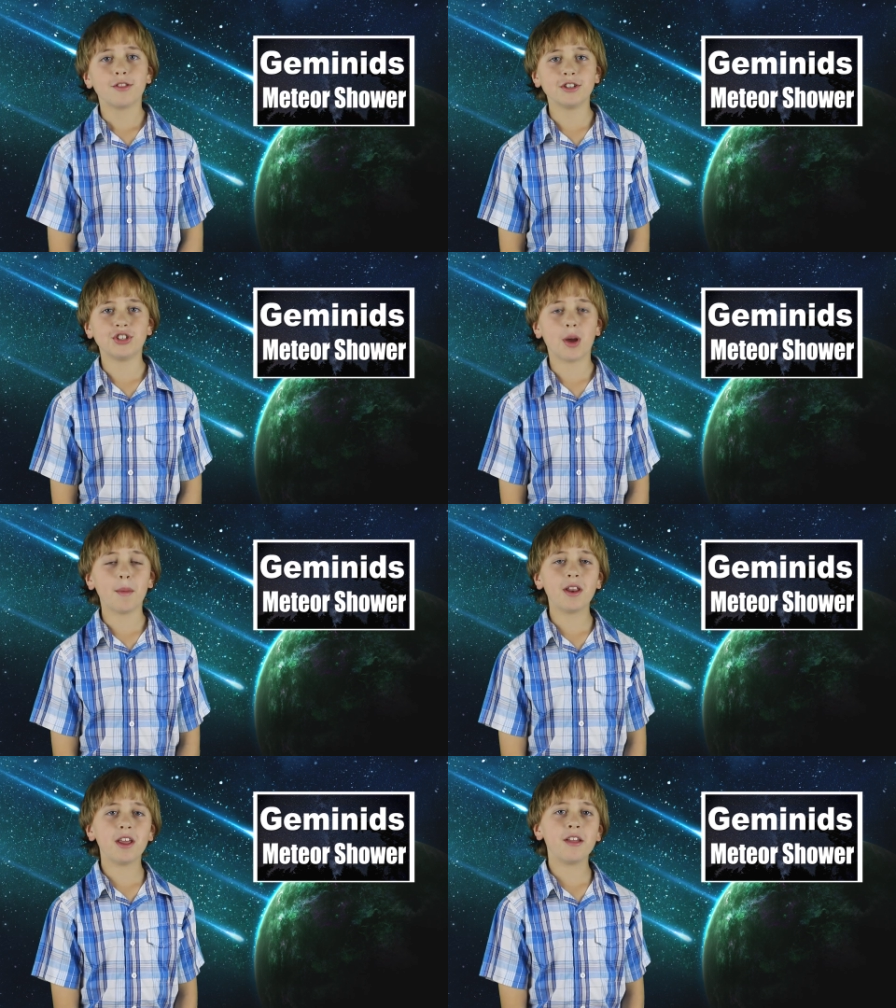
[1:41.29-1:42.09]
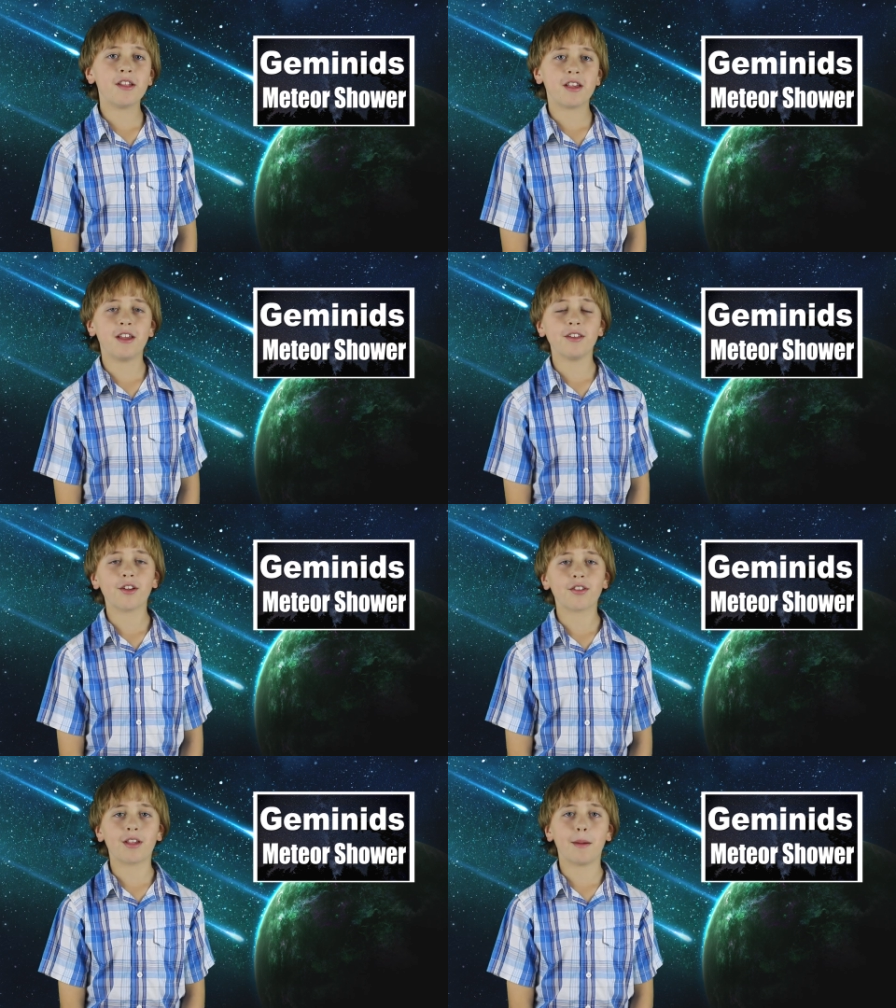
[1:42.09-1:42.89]
The Geminids in
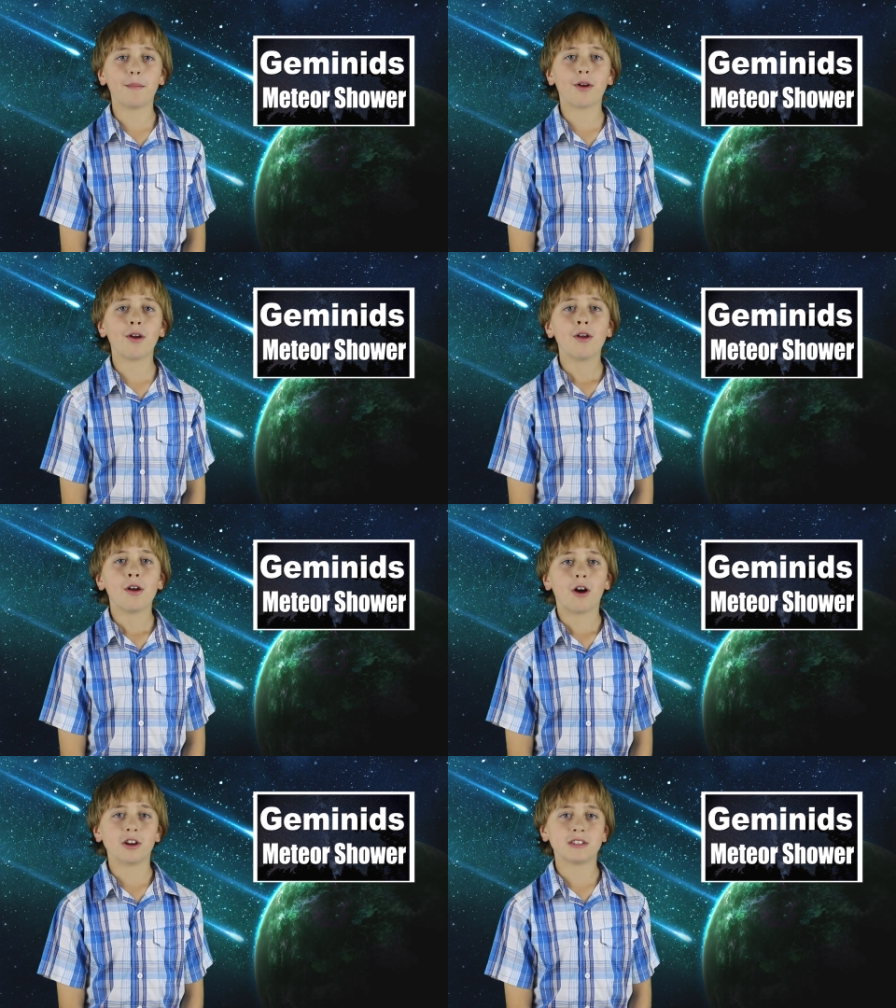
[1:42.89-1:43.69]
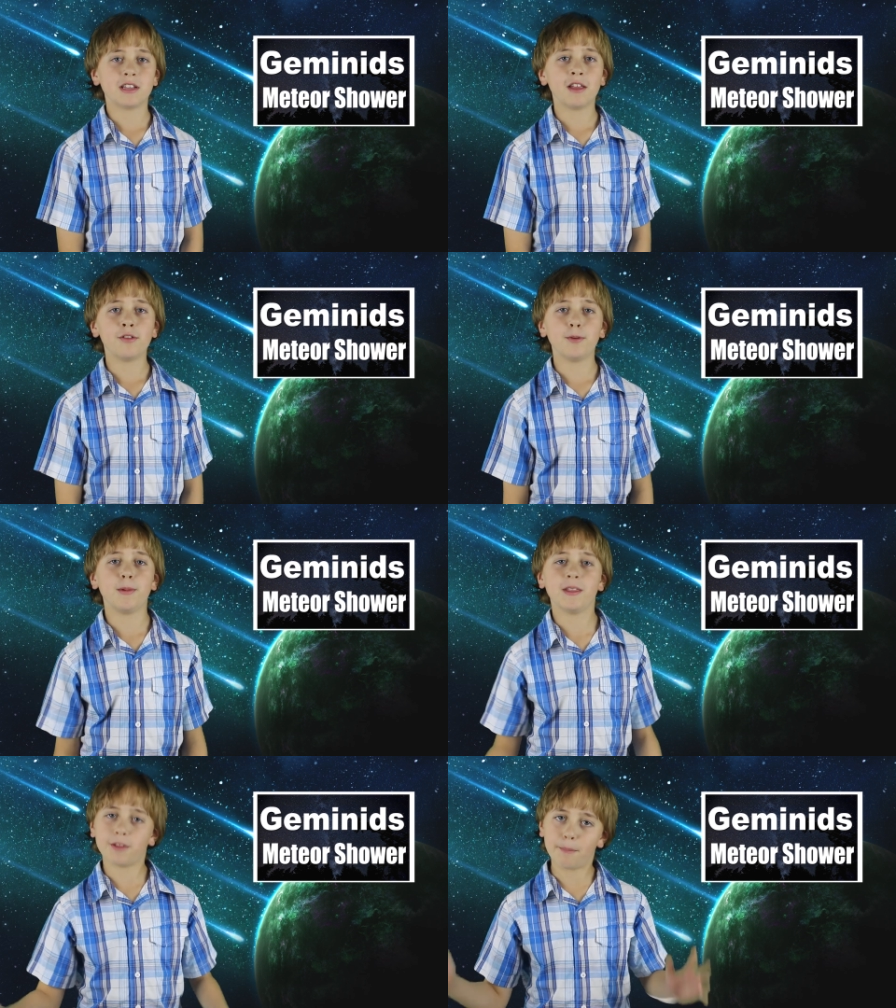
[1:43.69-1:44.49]
December are said to
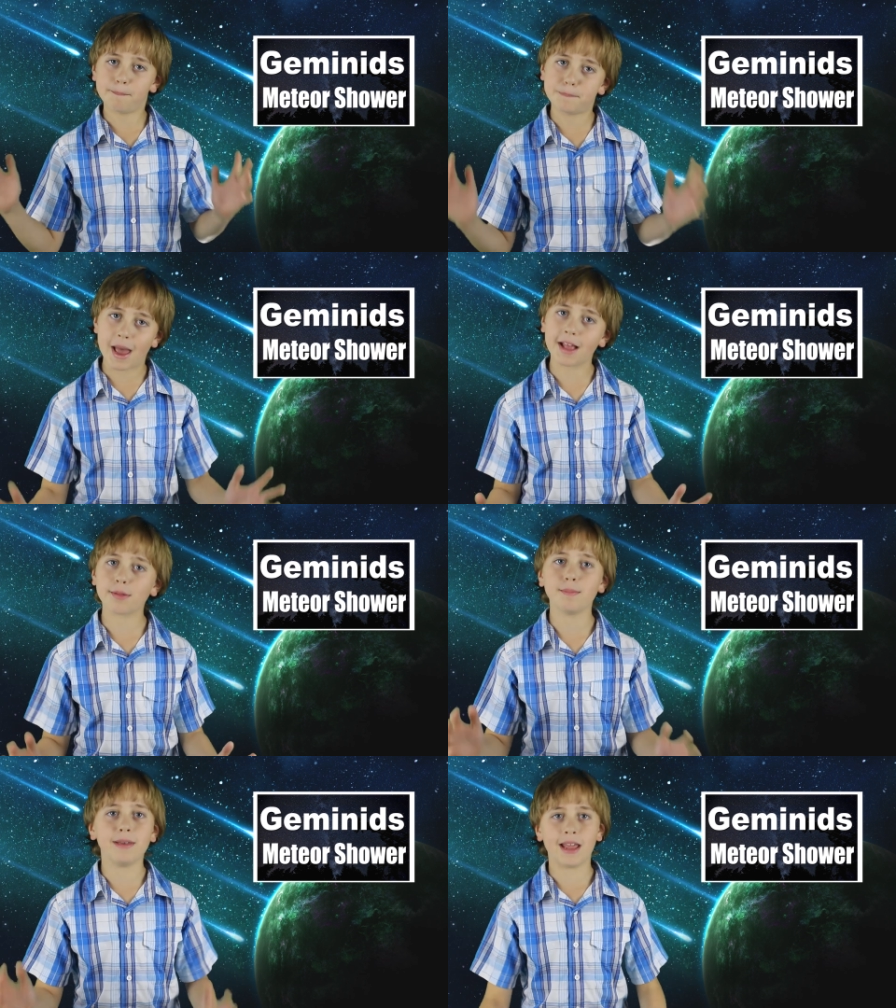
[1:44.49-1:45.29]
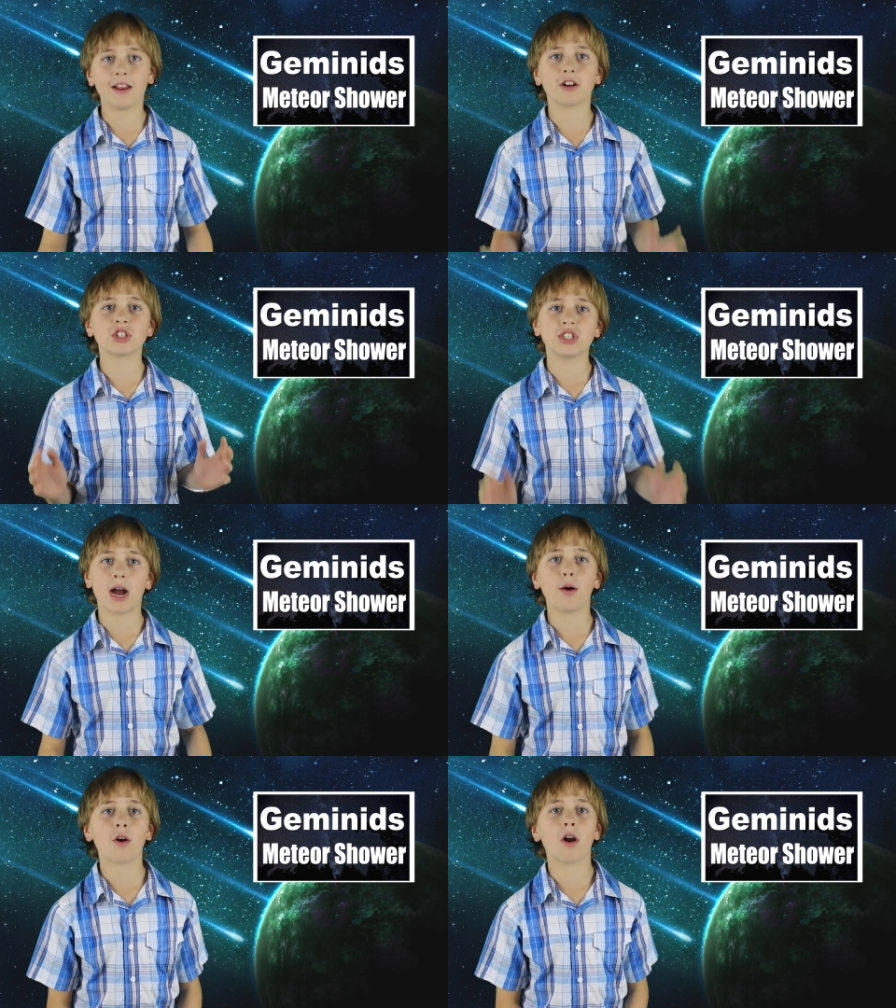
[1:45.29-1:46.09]
be the best meteor
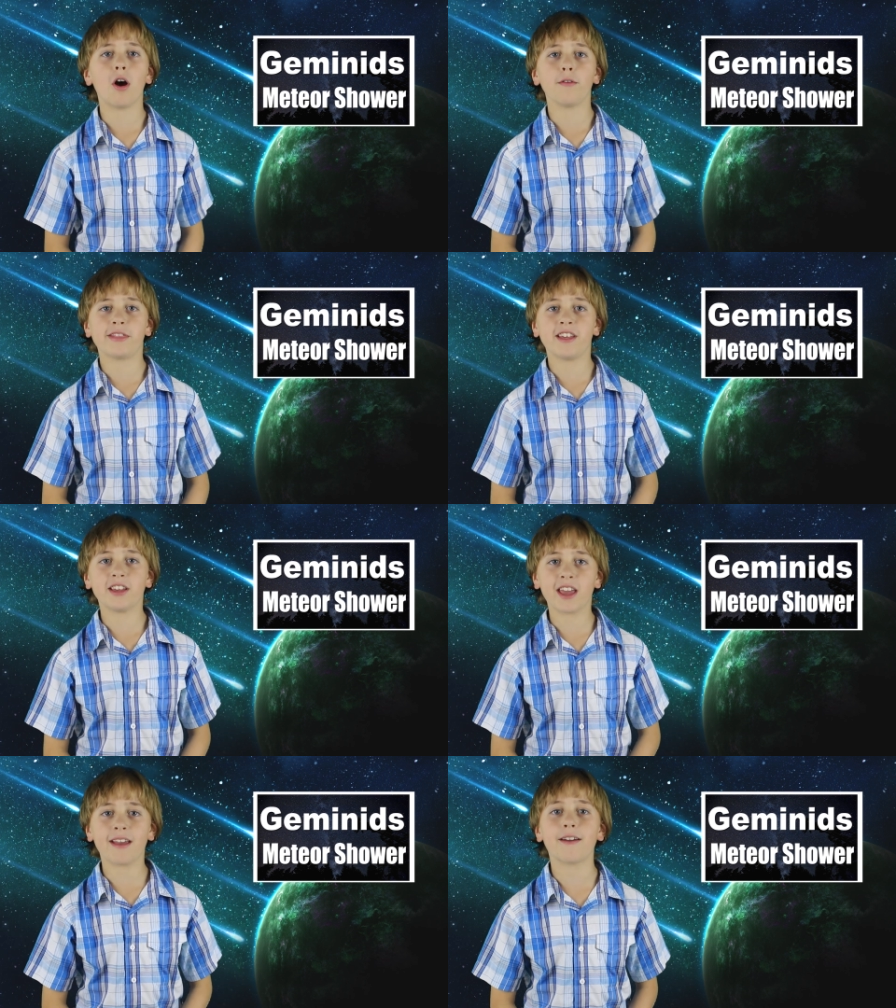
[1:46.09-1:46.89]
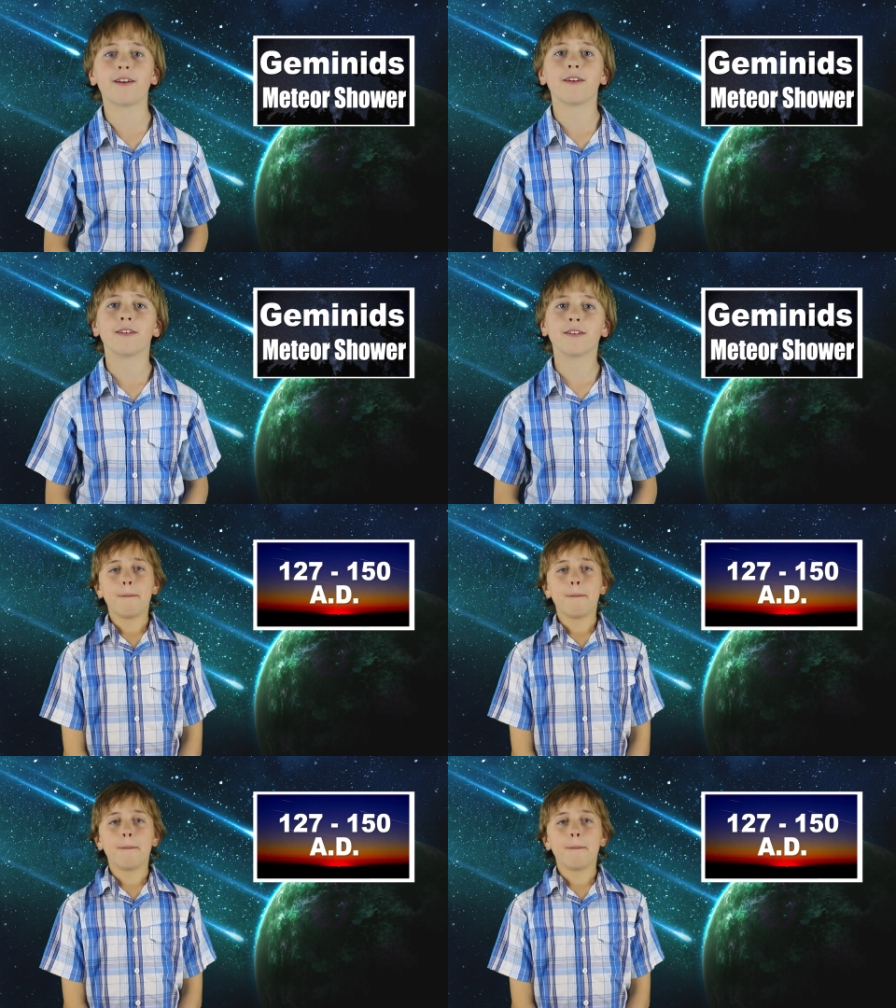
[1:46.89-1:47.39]
shower of the year.